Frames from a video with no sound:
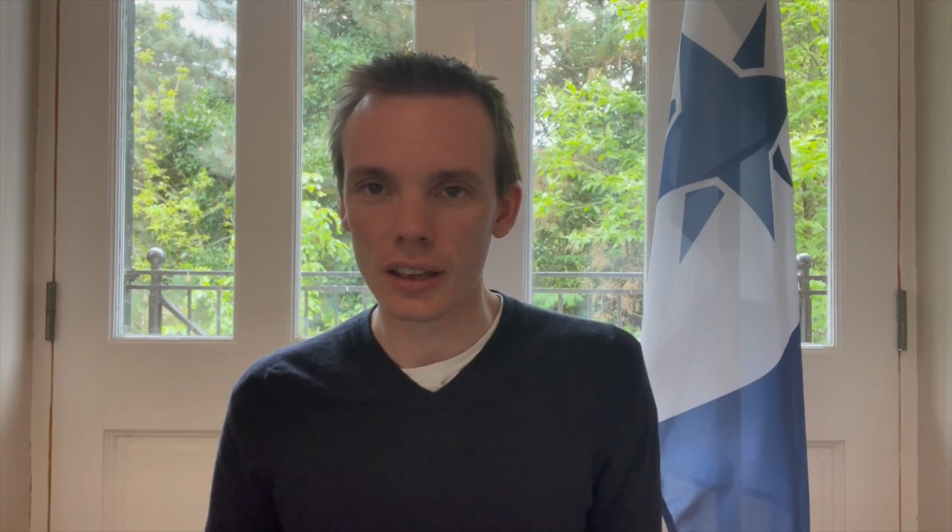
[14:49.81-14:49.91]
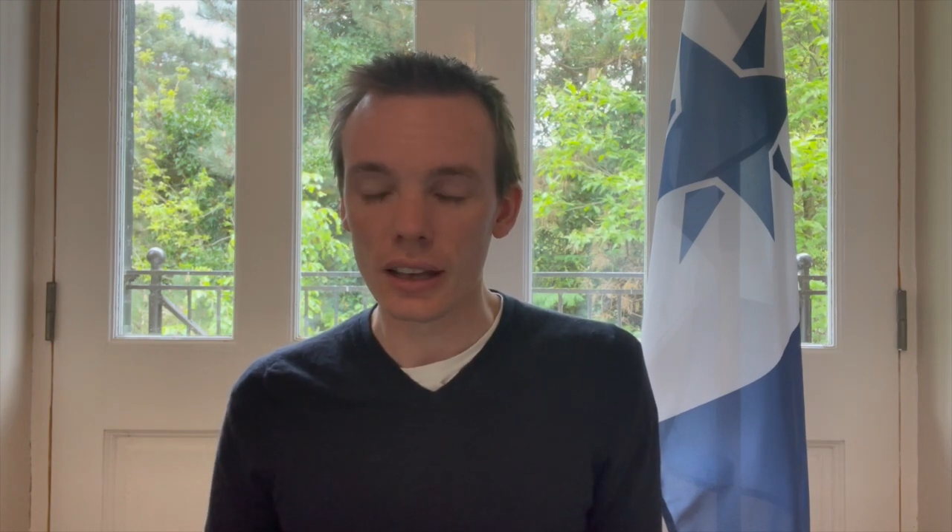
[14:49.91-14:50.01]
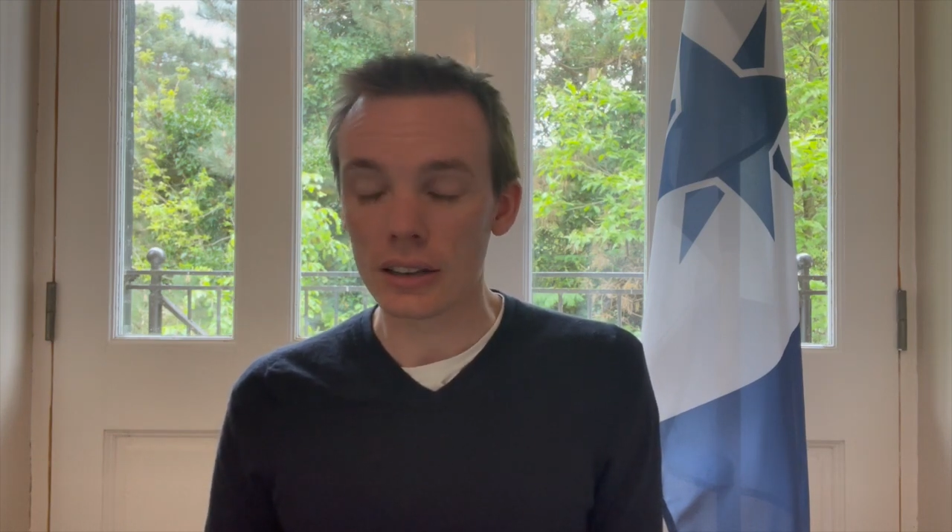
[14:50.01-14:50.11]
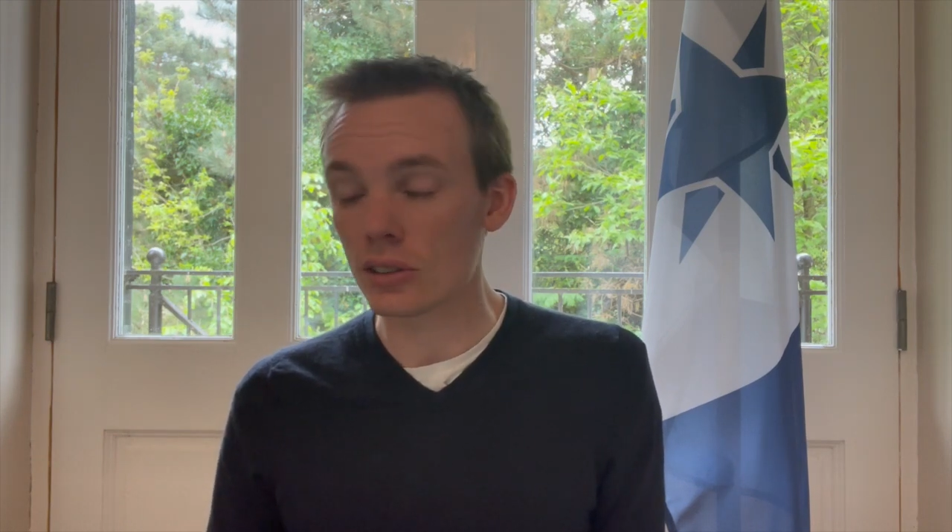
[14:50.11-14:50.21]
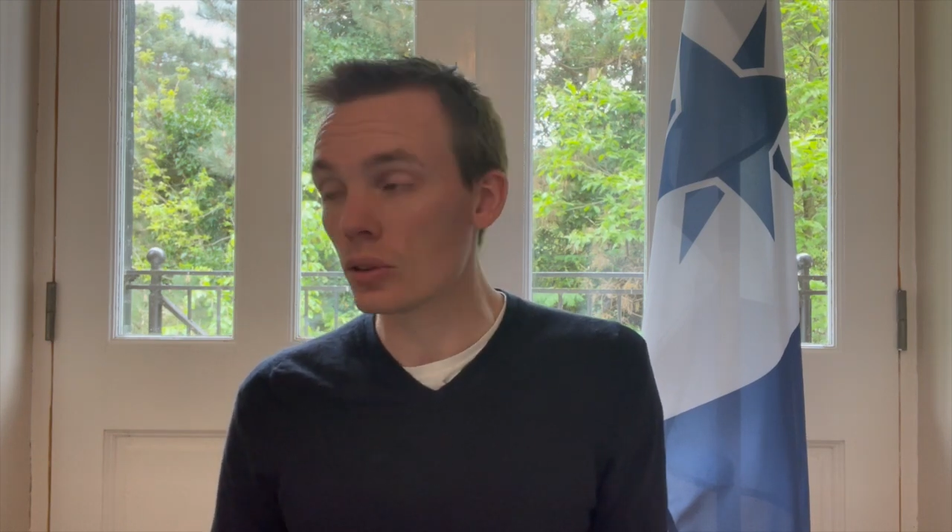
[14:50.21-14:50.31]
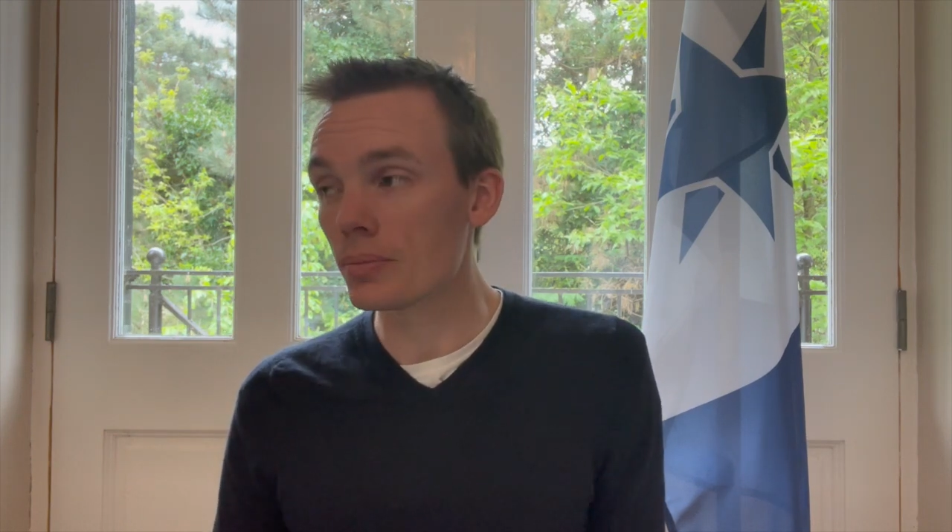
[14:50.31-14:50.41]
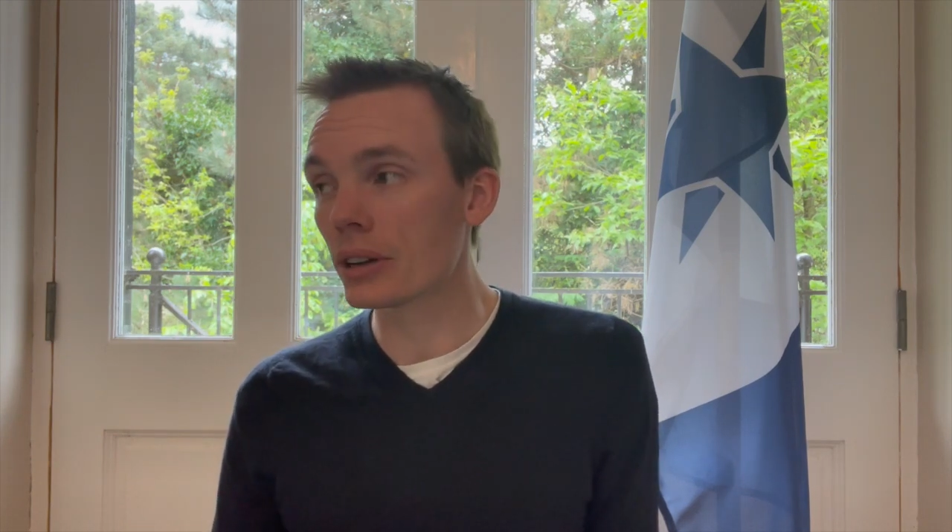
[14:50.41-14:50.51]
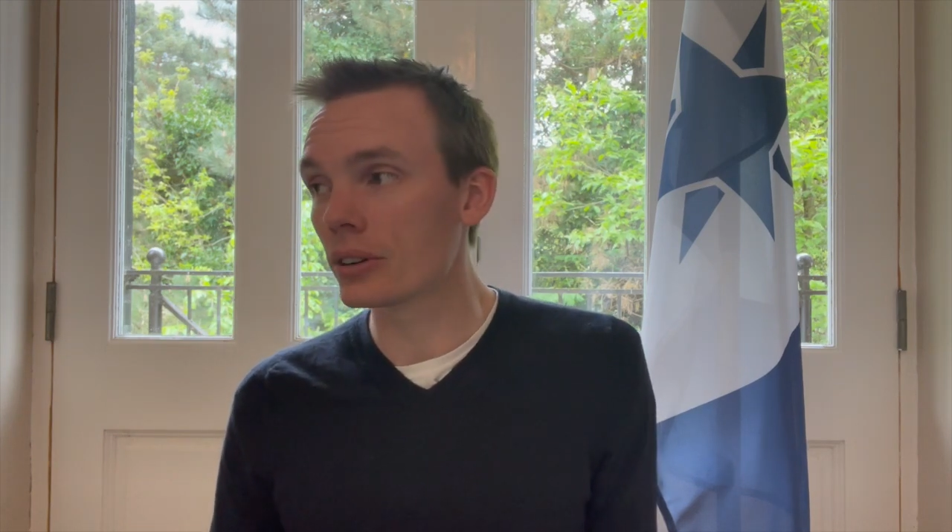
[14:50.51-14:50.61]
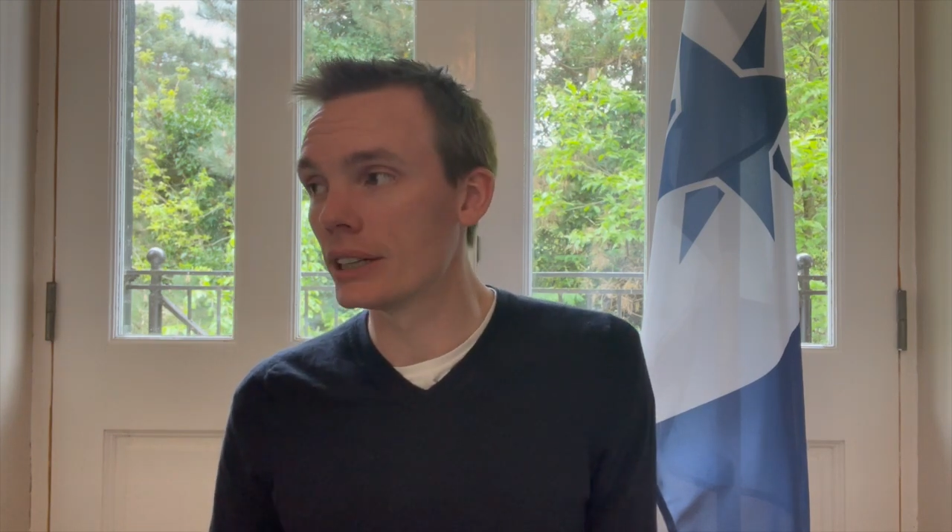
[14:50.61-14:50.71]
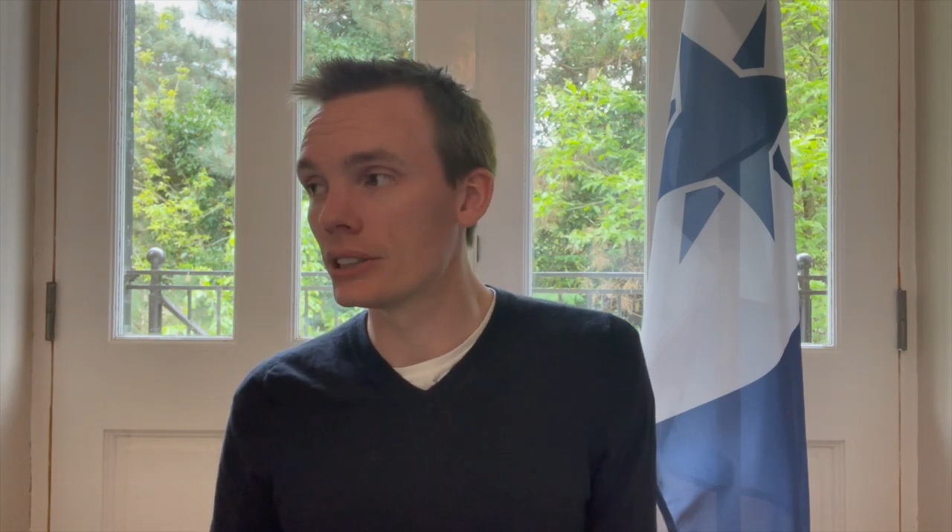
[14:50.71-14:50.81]
Because a lot of
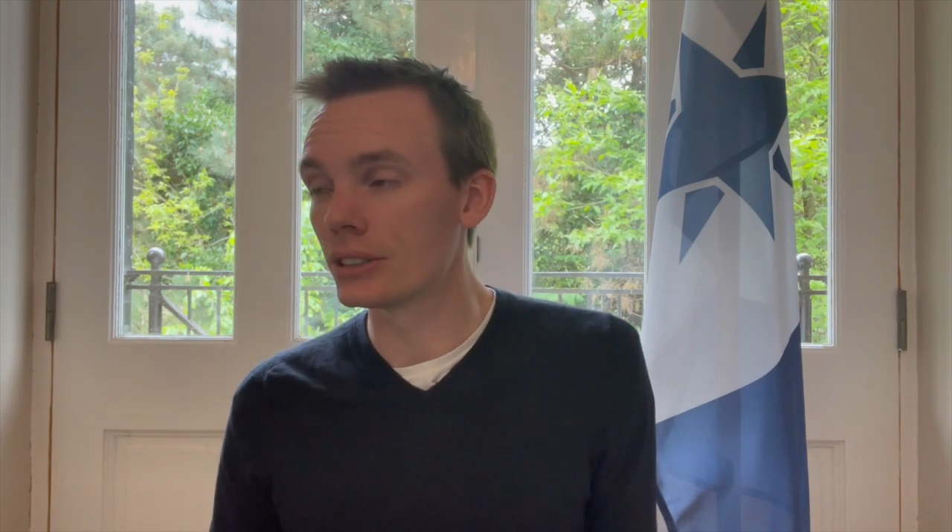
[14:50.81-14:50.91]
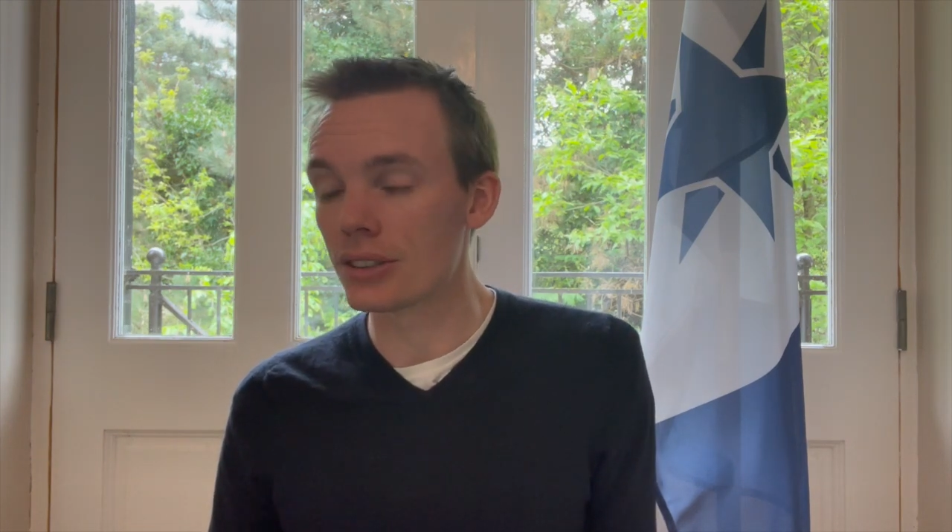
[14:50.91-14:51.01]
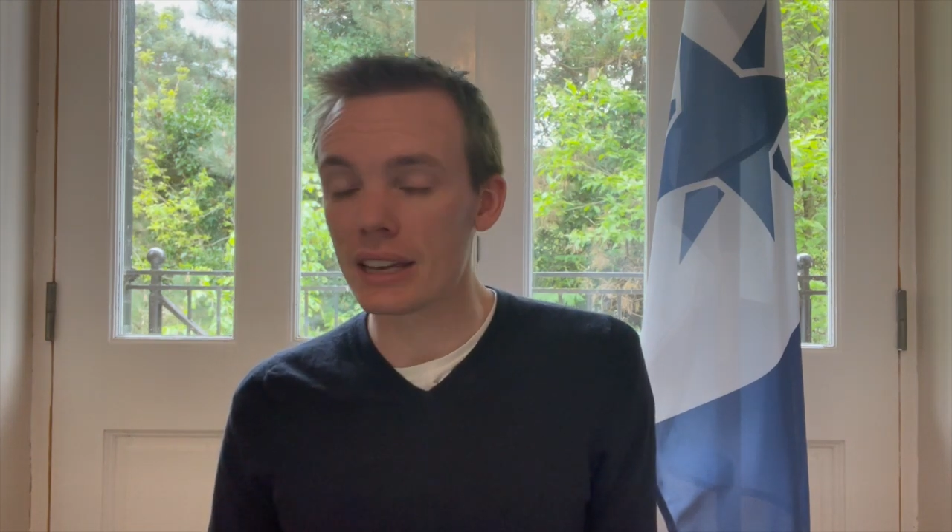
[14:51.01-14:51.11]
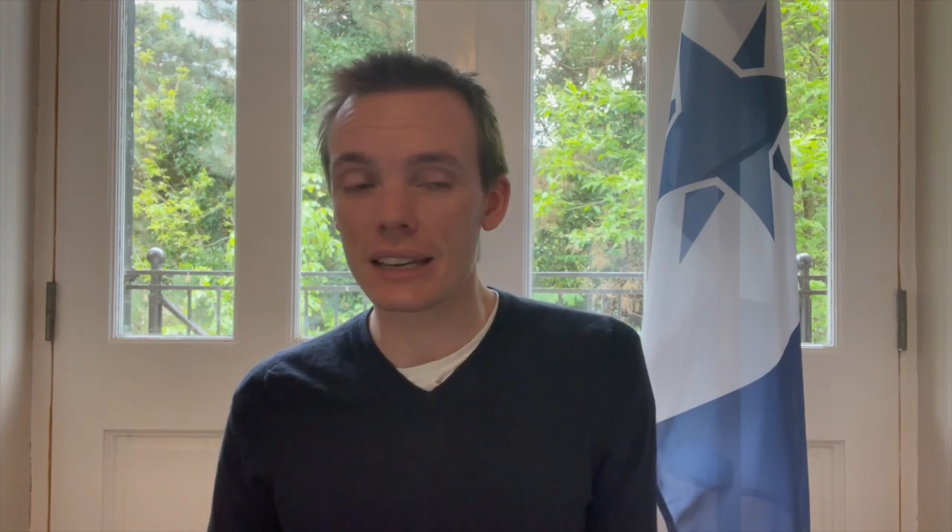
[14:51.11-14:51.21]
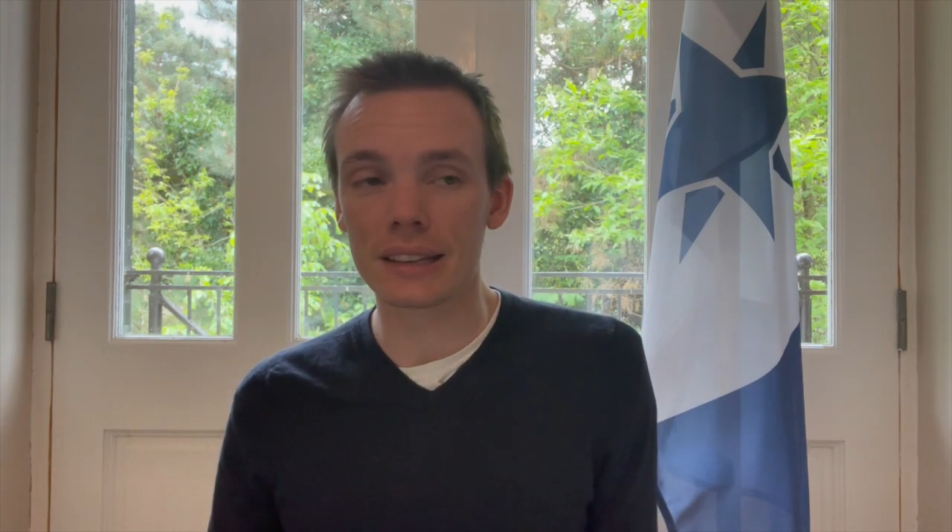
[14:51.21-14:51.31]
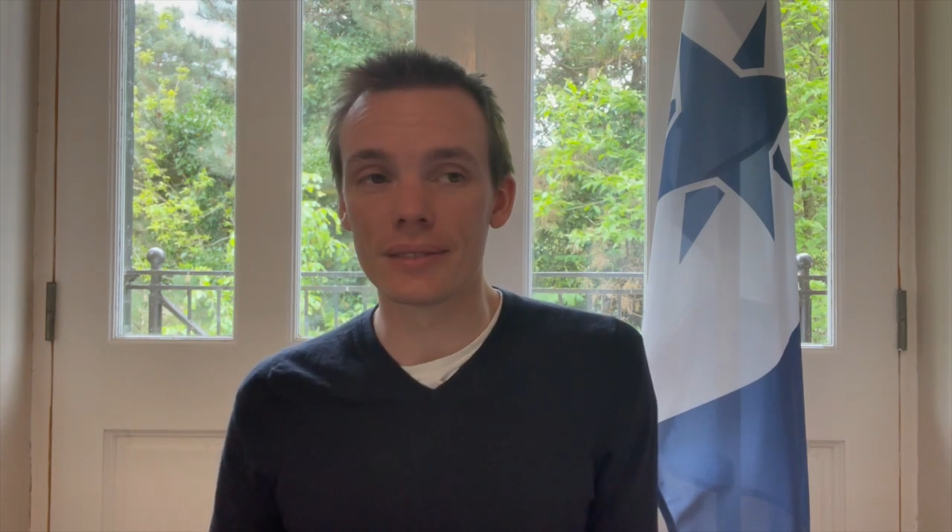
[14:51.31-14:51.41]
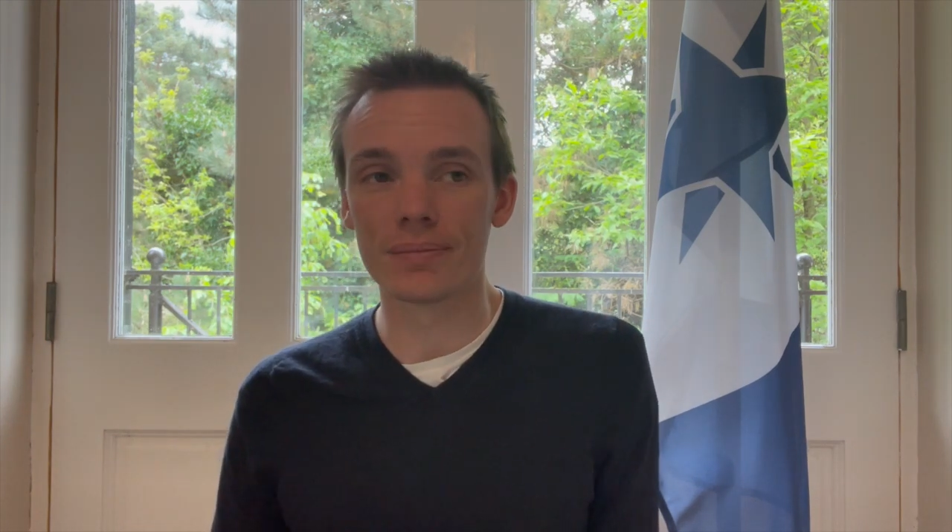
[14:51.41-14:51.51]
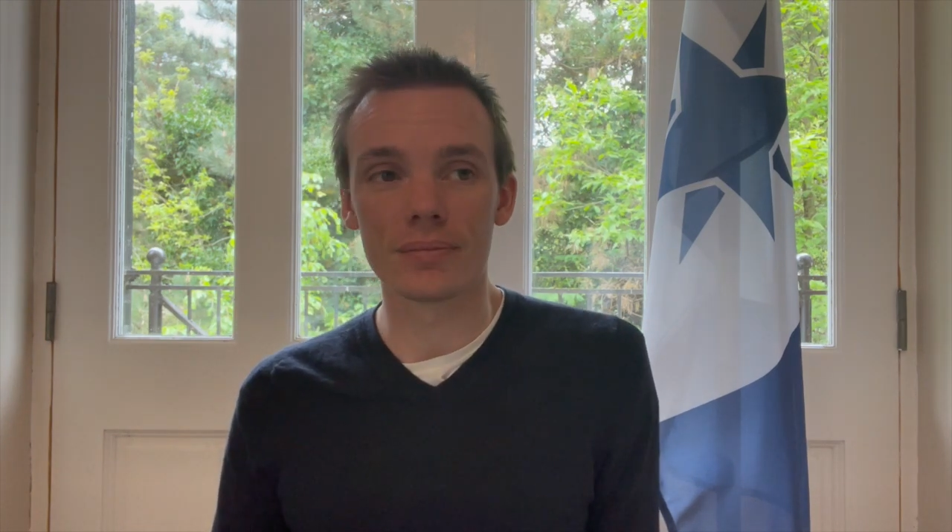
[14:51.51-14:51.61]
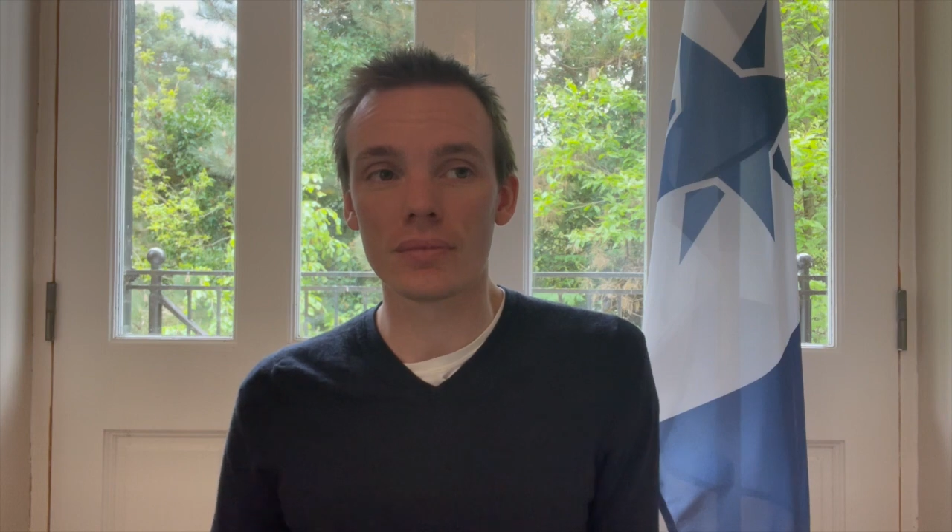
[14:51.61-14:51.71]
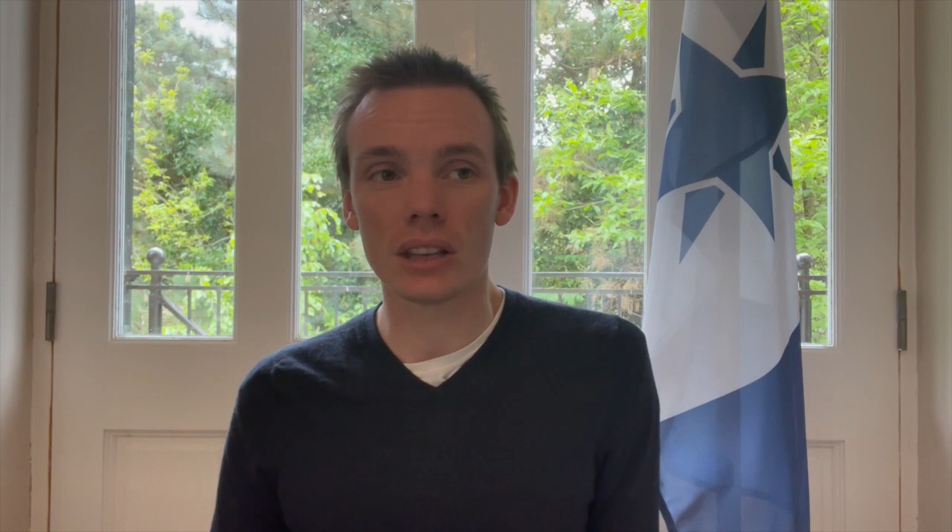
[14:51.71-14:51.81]
micronations, they can